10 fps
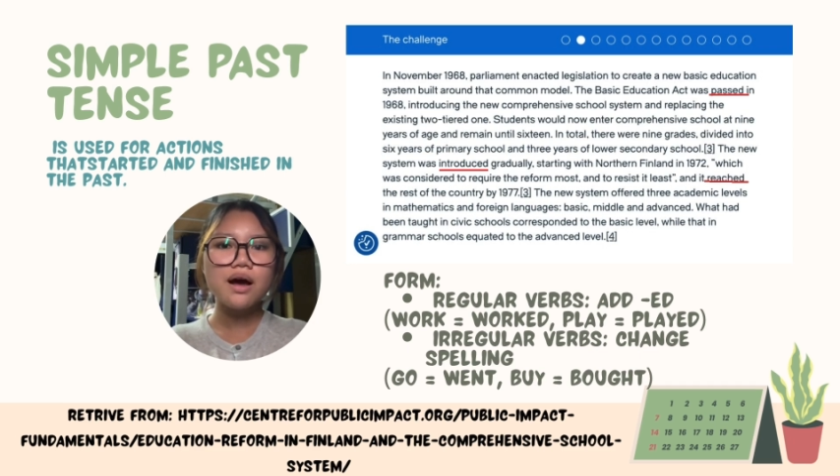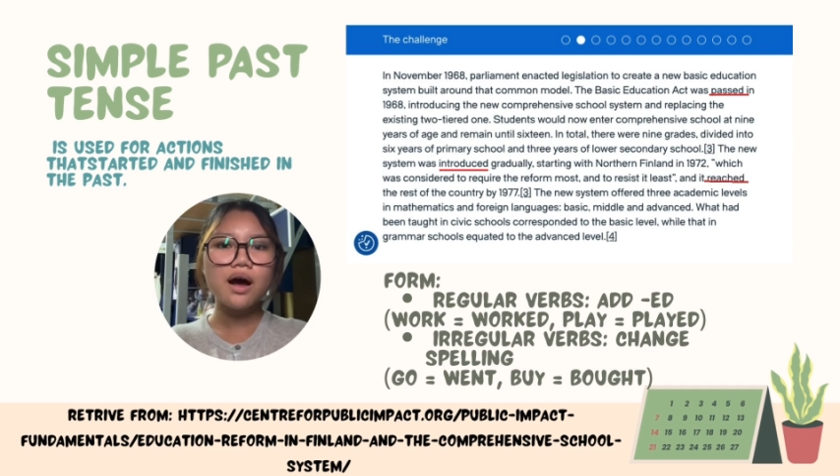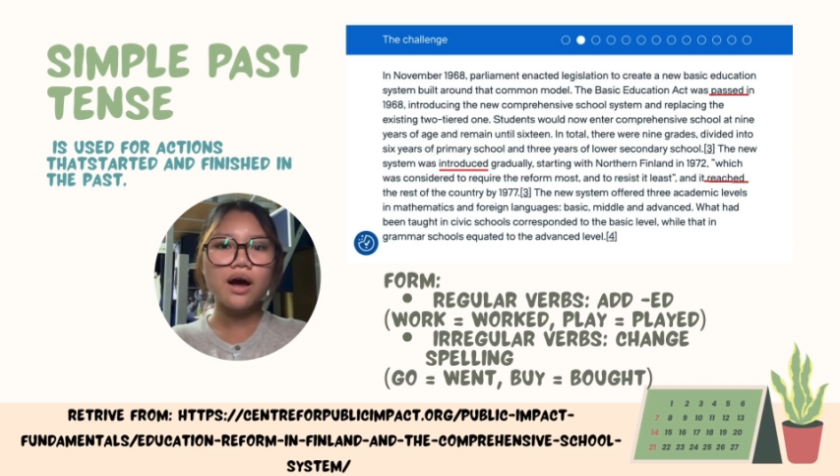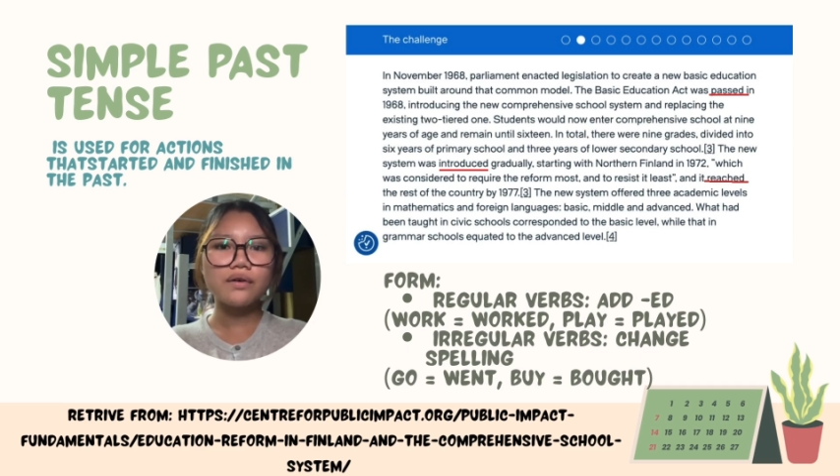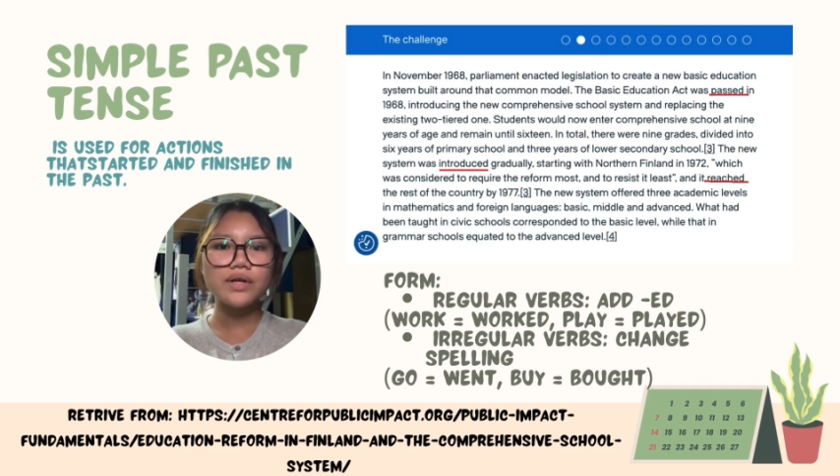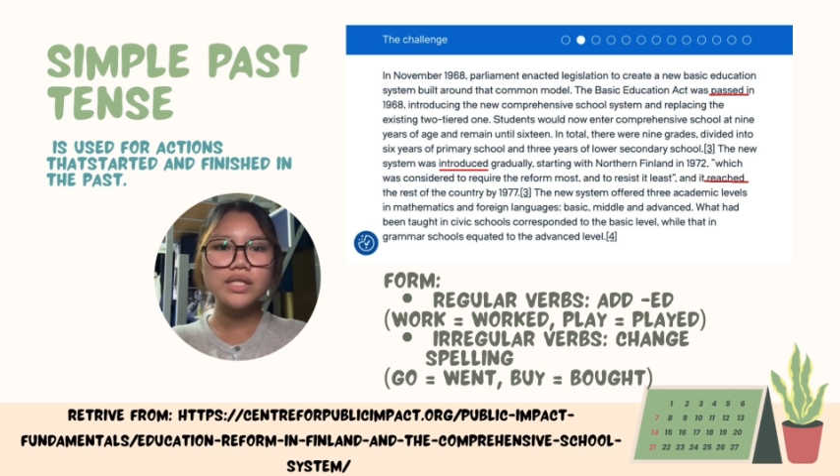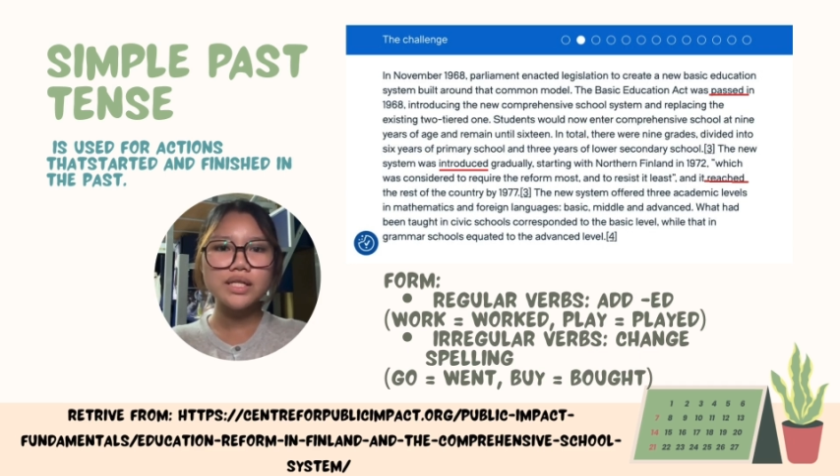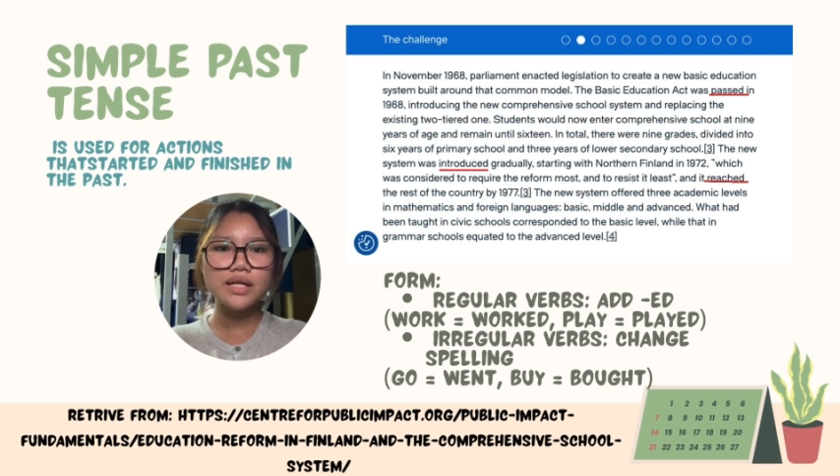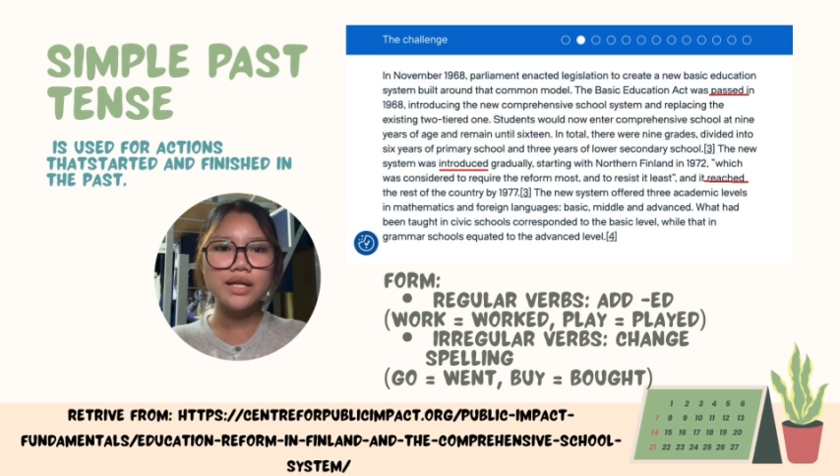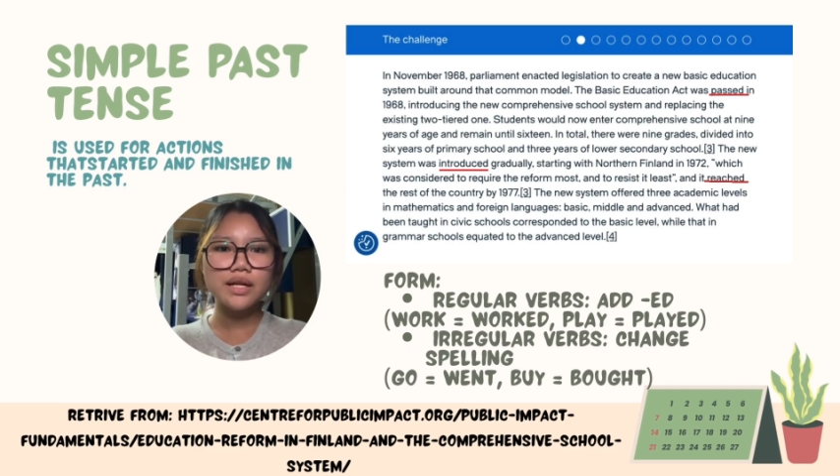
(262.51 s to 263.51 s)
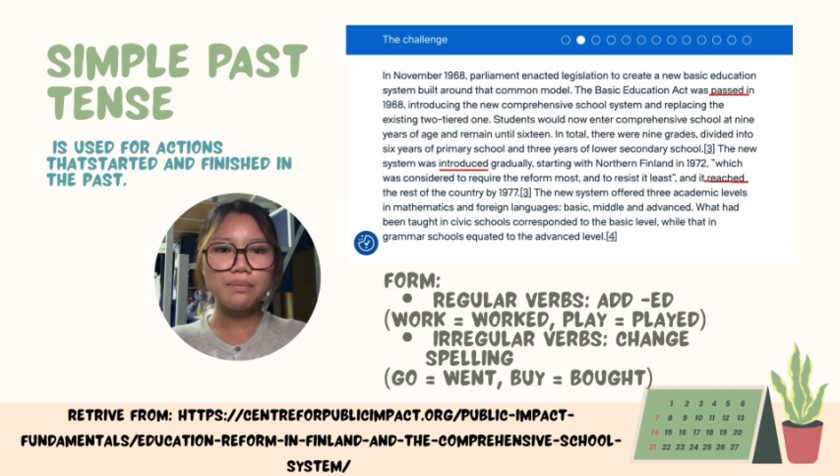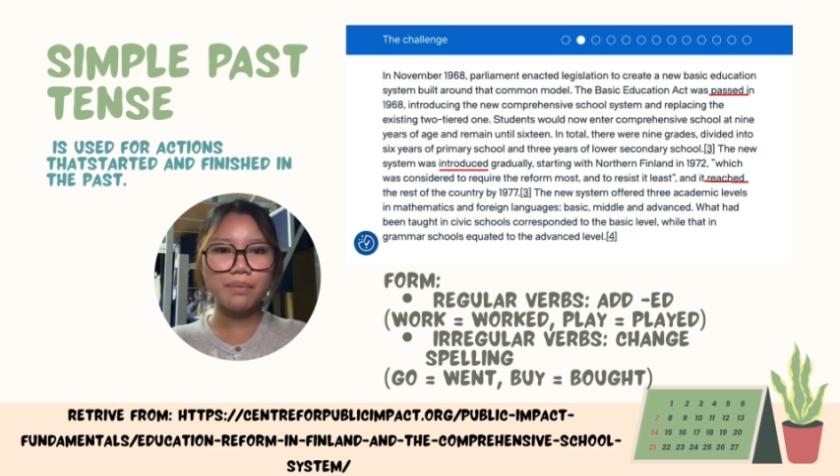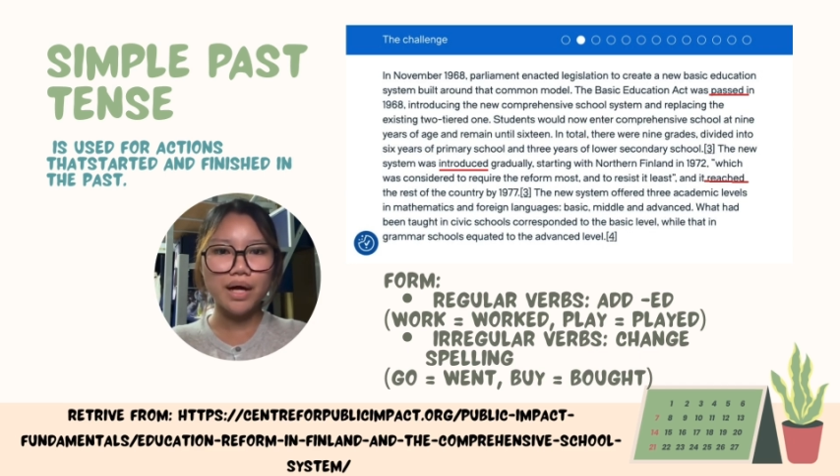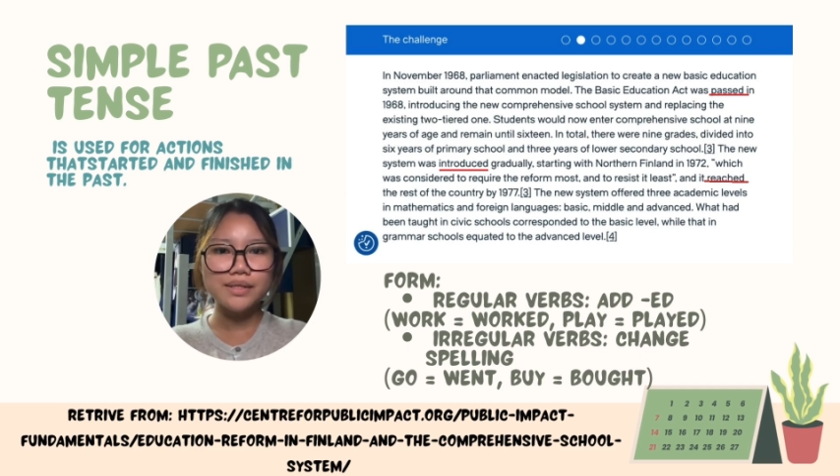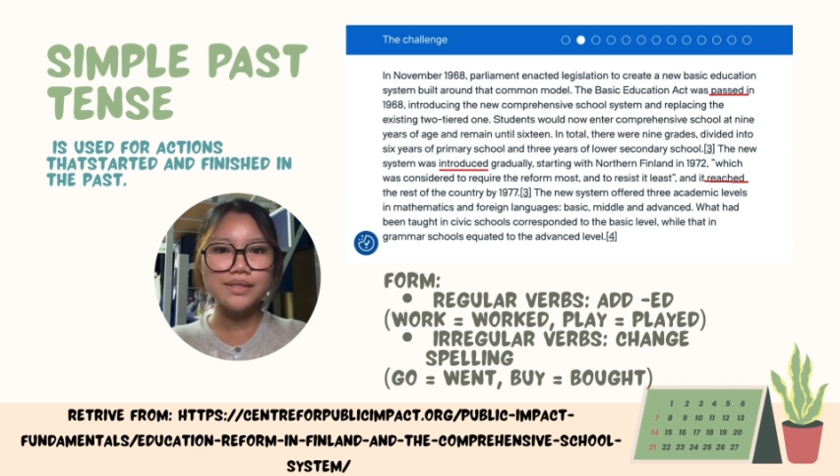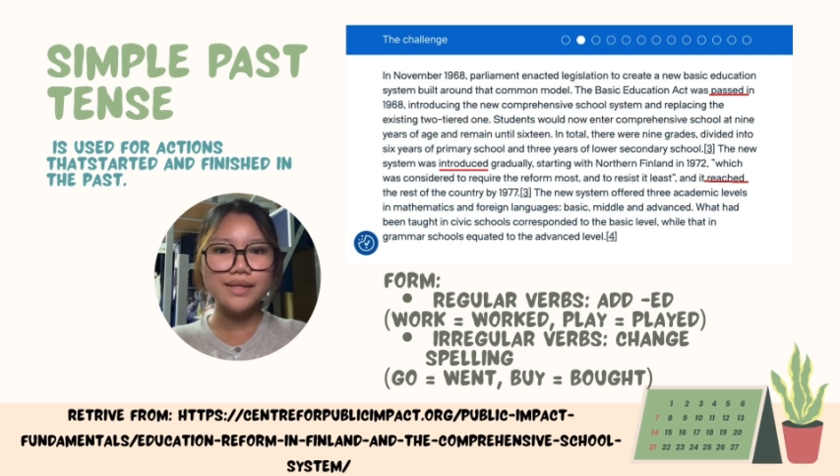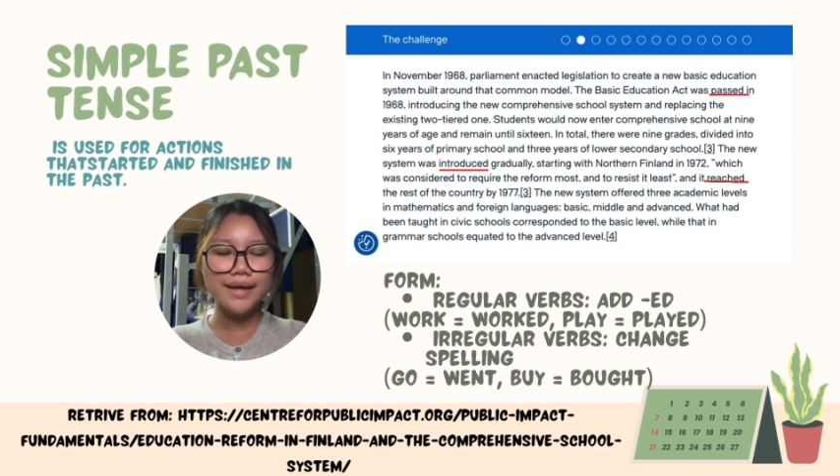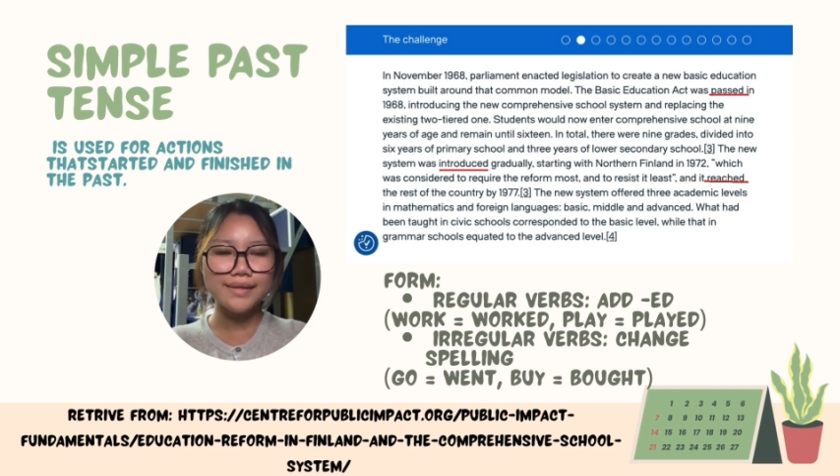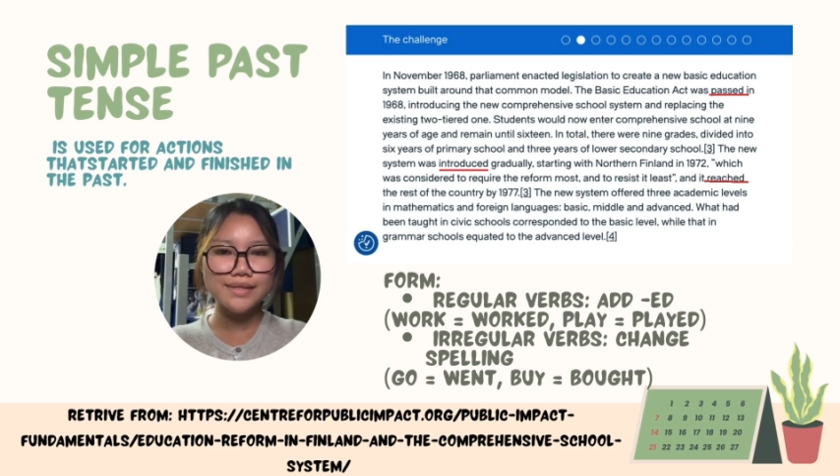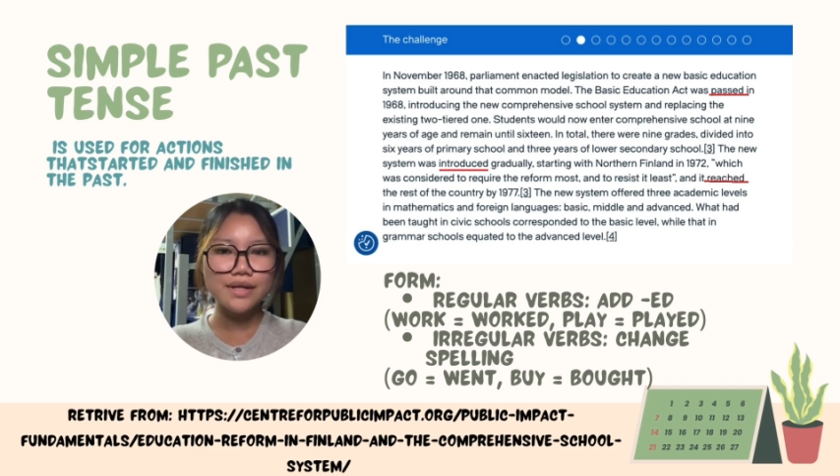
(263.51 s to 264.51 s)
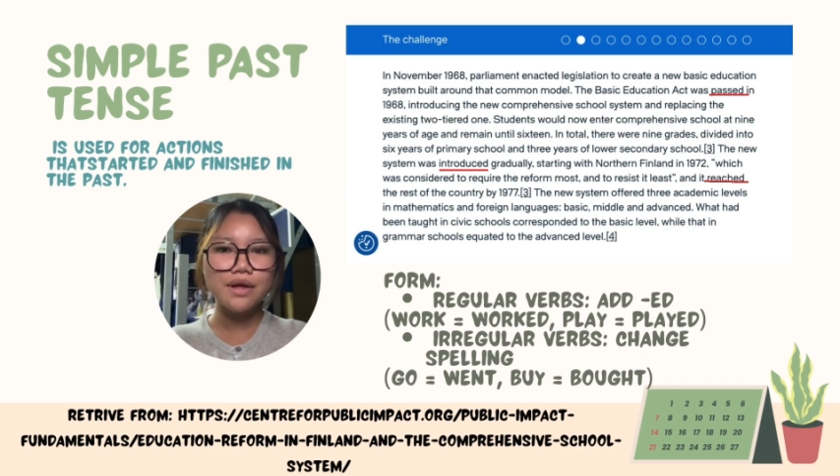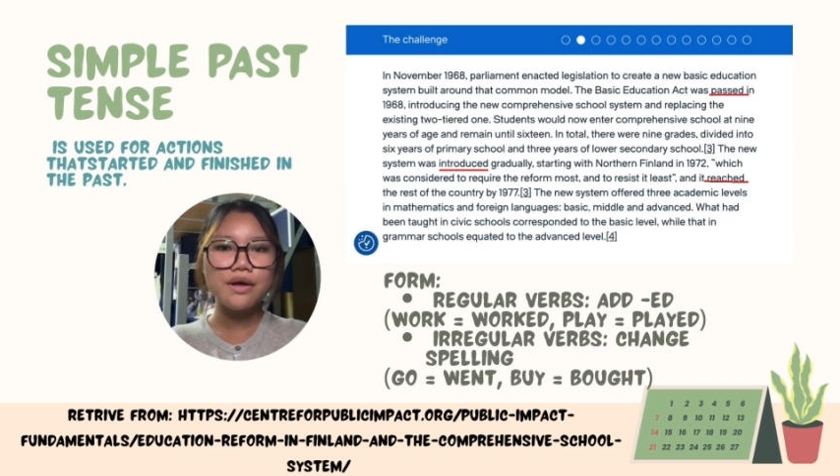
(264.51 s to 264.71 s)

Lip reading: are written in the past tense.